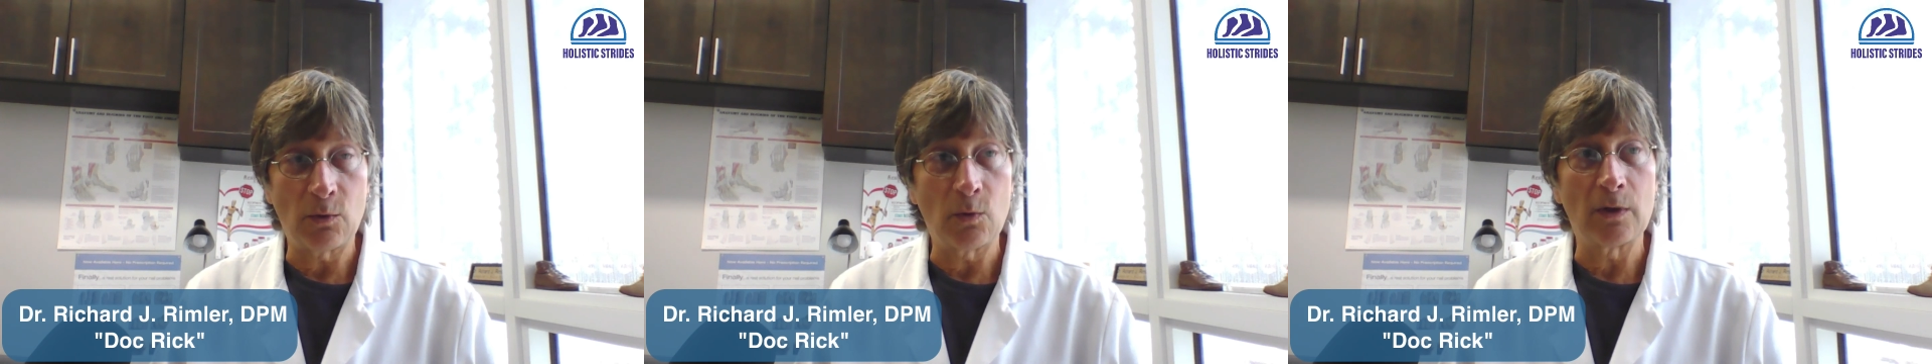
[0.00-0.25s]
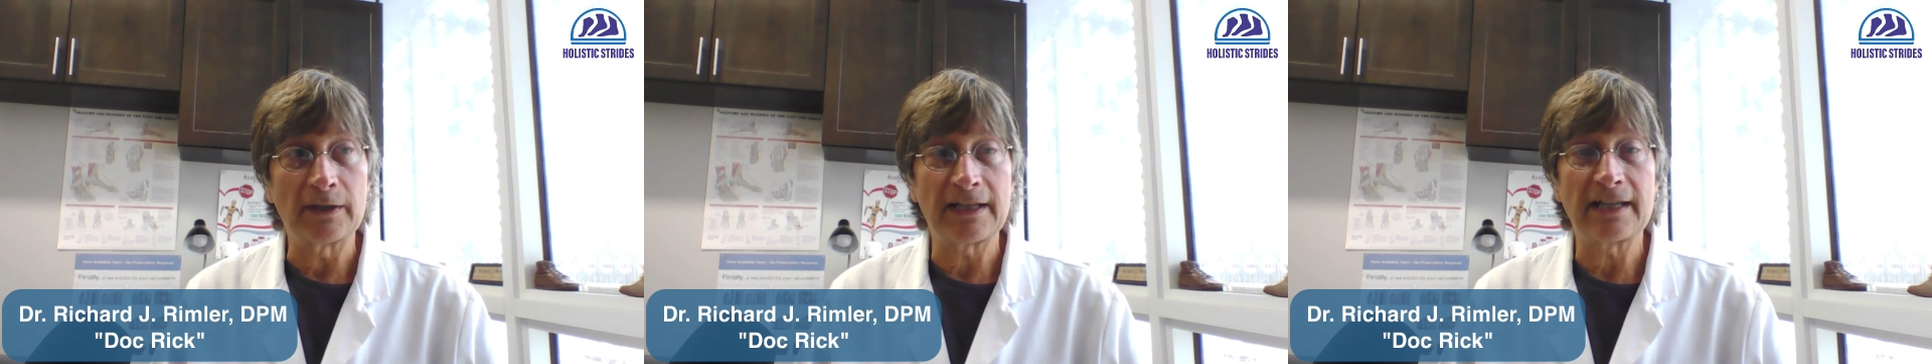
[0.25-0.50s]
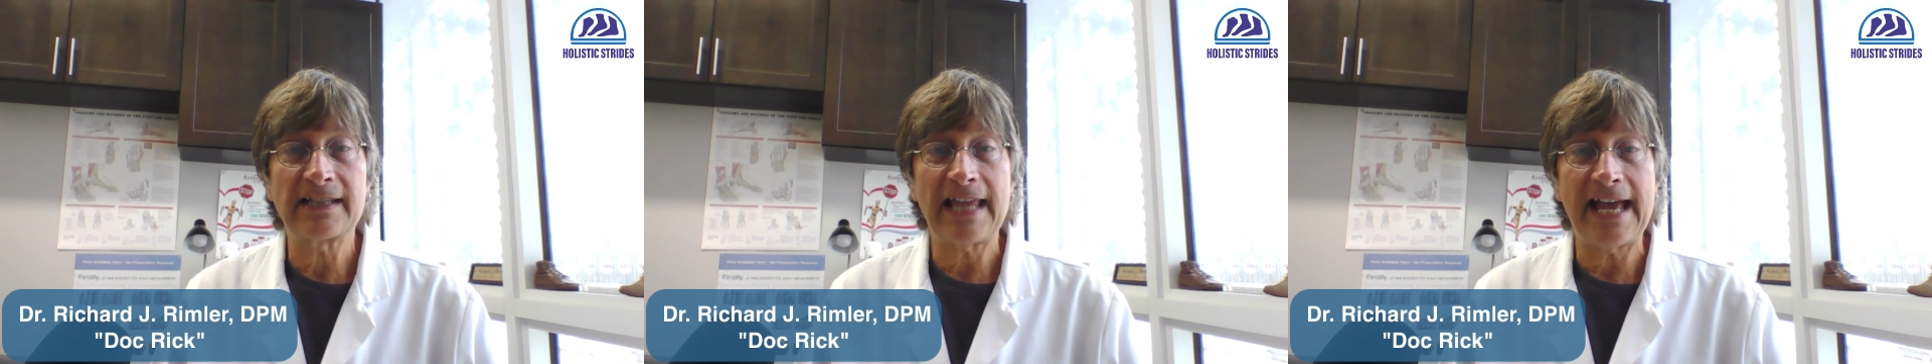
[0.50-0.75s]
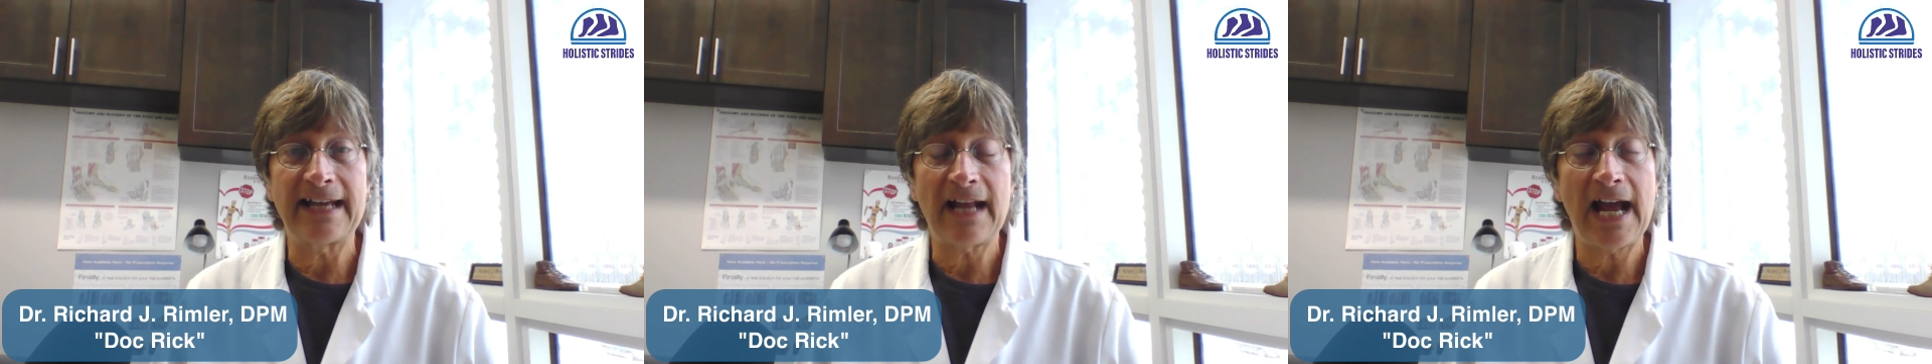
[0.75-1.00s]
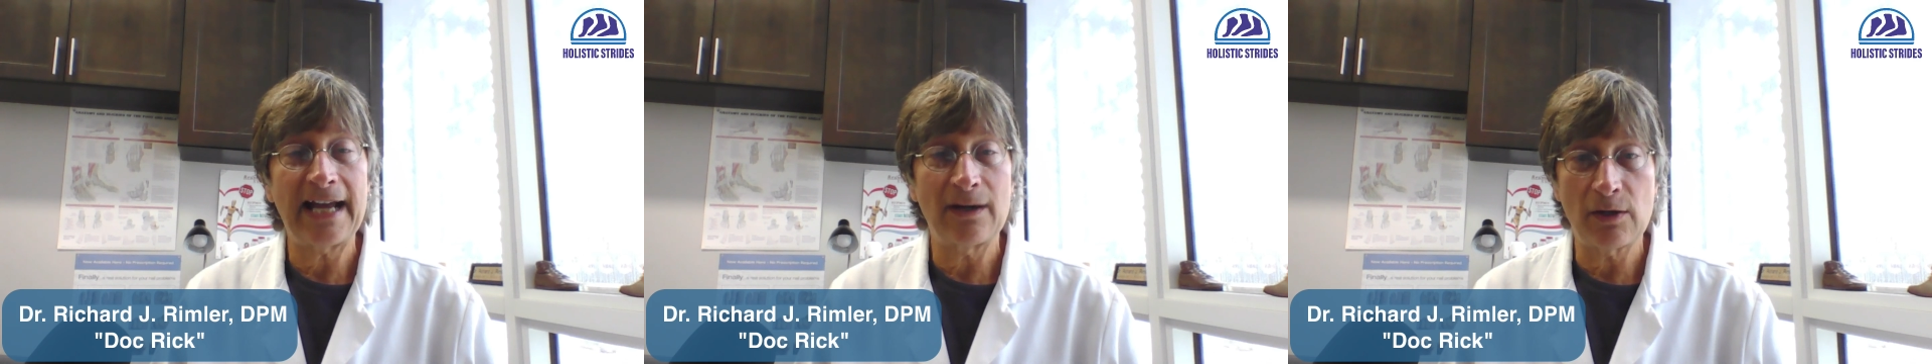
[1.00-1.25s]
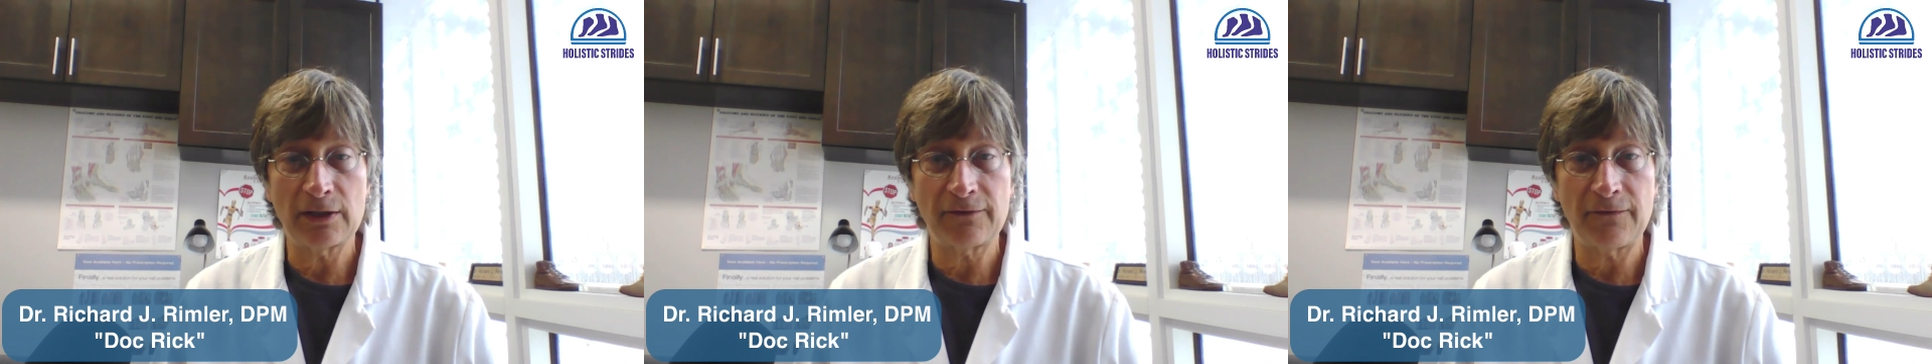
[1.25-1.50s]
or does that high
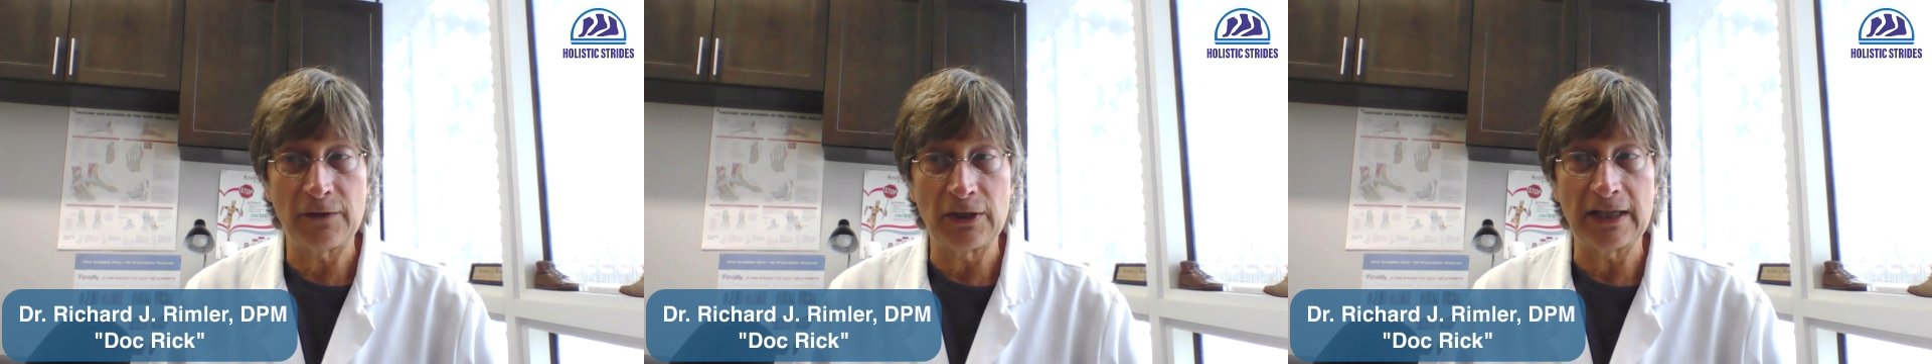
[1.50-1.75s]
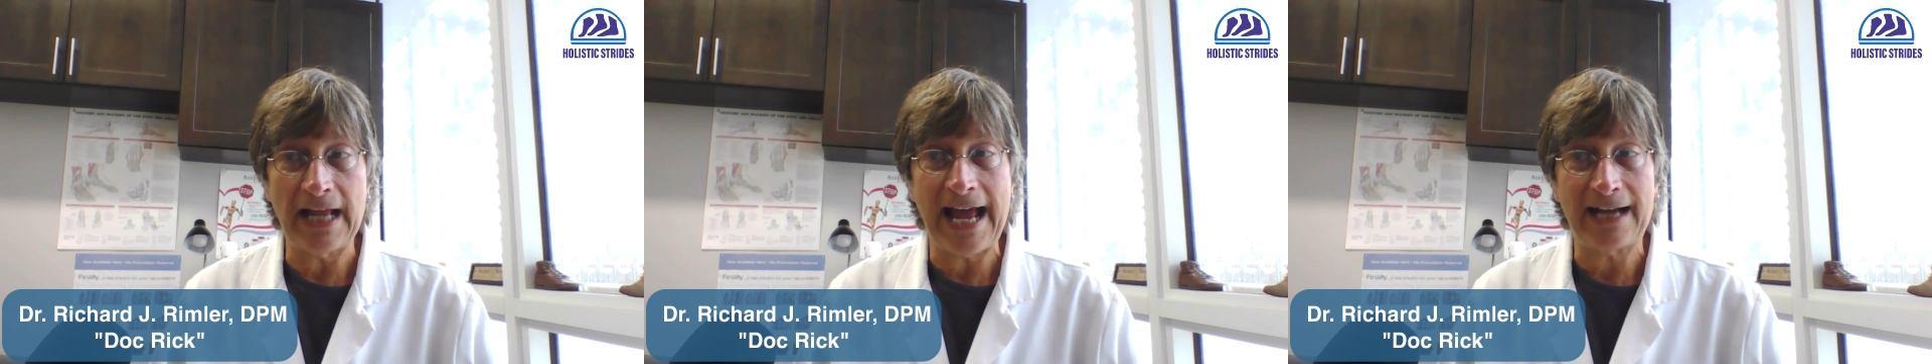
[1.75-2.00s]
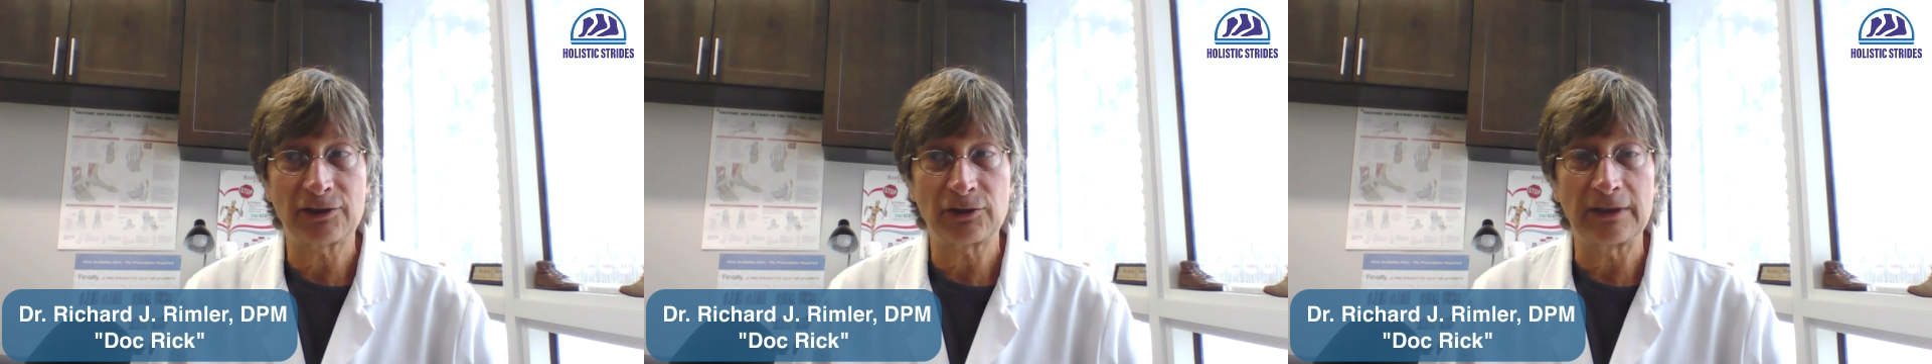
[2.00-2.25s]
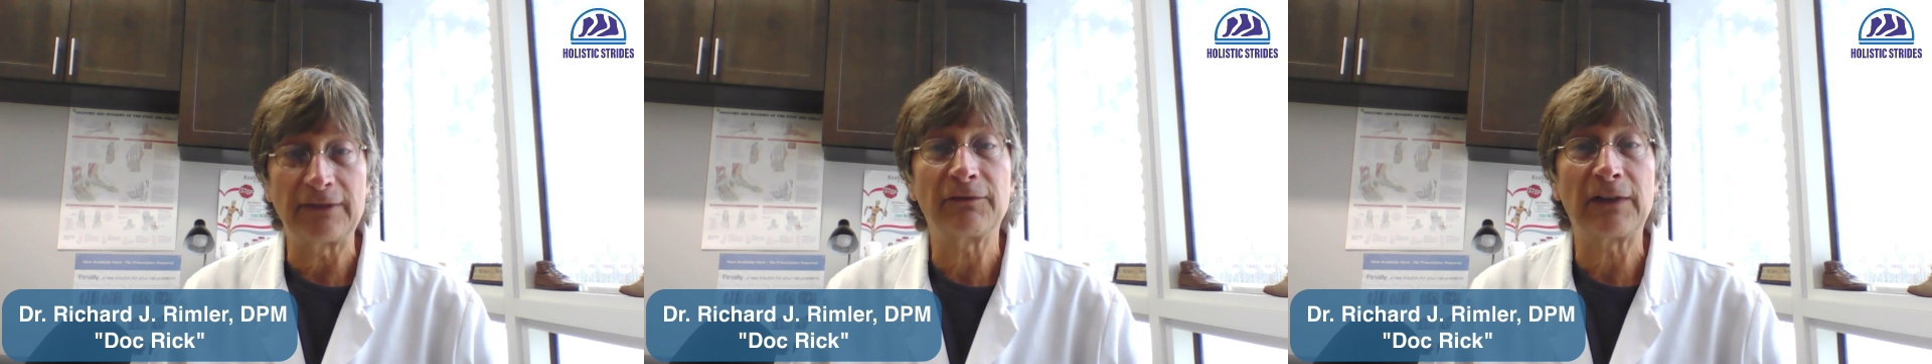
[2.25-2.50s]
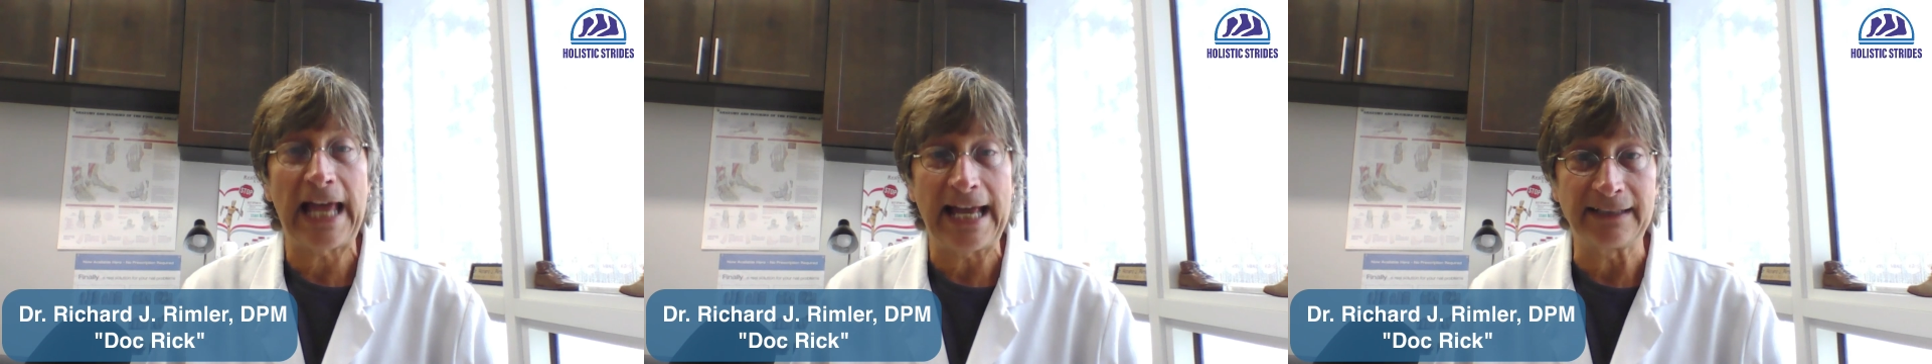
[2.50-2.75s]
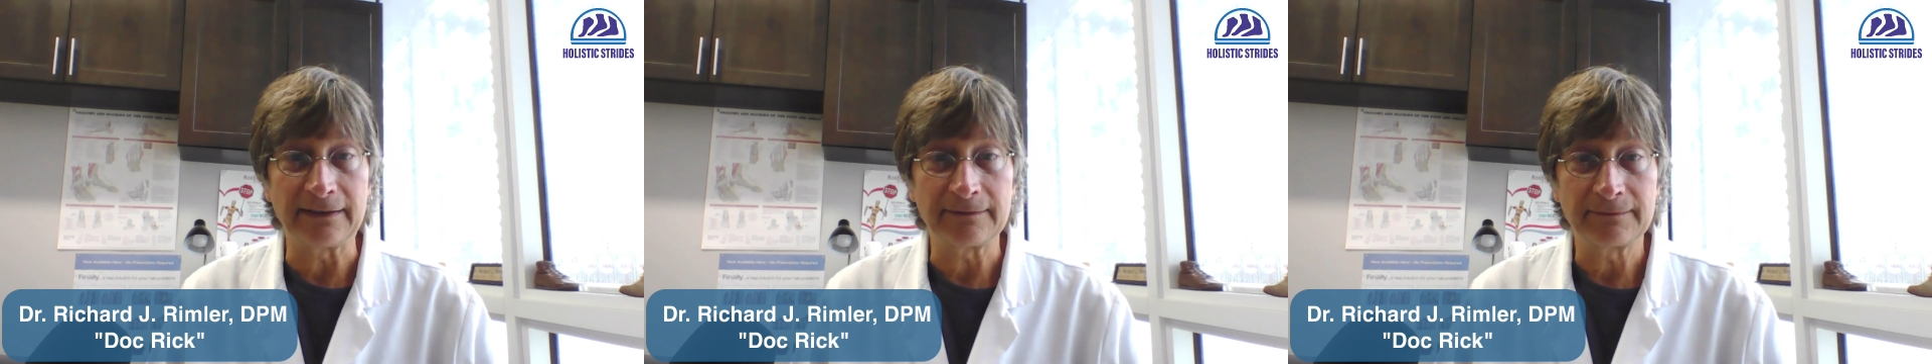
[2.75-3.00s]
arch foot actually
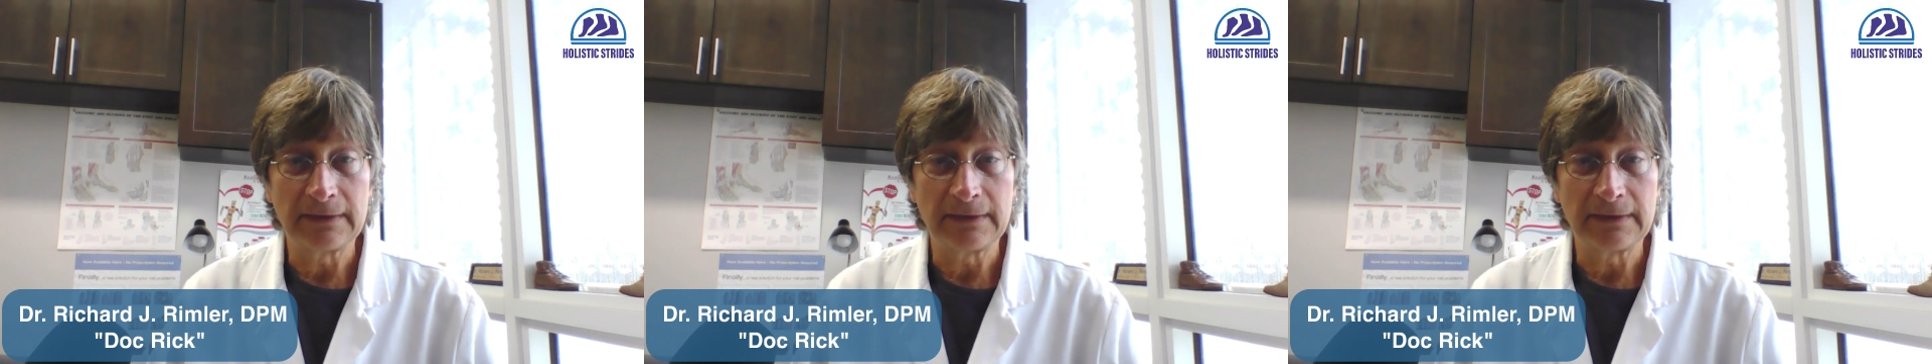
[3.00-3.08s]
flatten.